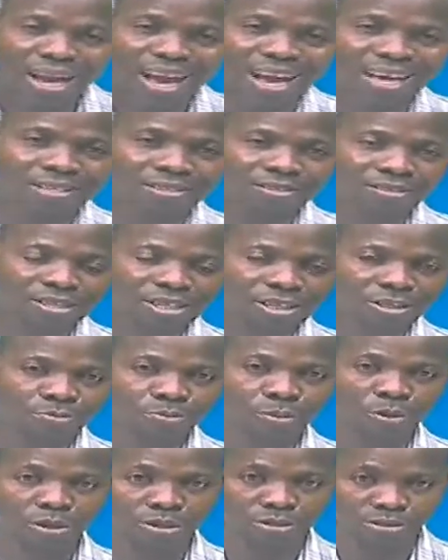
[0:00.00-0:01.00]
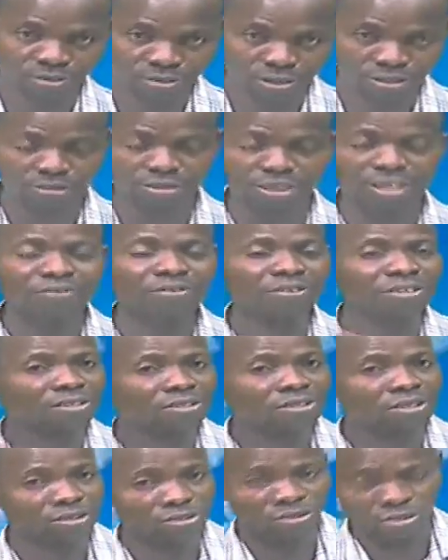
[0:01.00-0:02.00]
and 6.6, if it
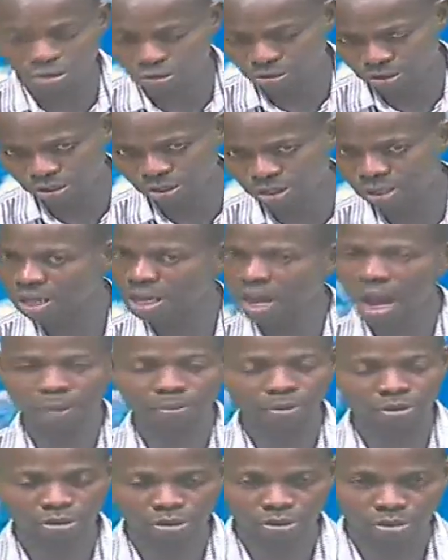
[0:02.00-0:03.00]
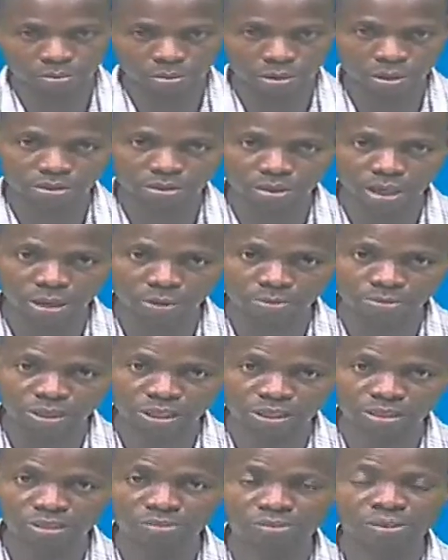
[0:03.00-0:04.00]
is in theory, I'm not talking about our
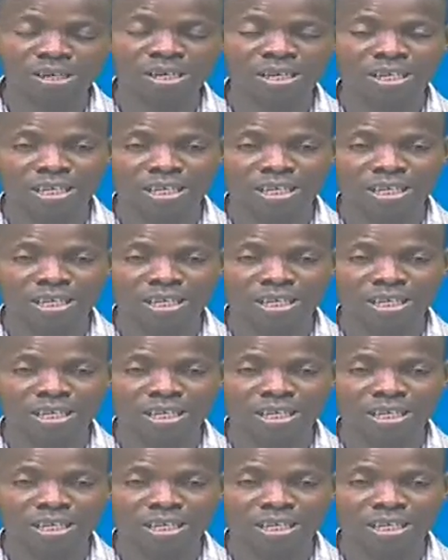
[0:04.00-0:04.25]
objective.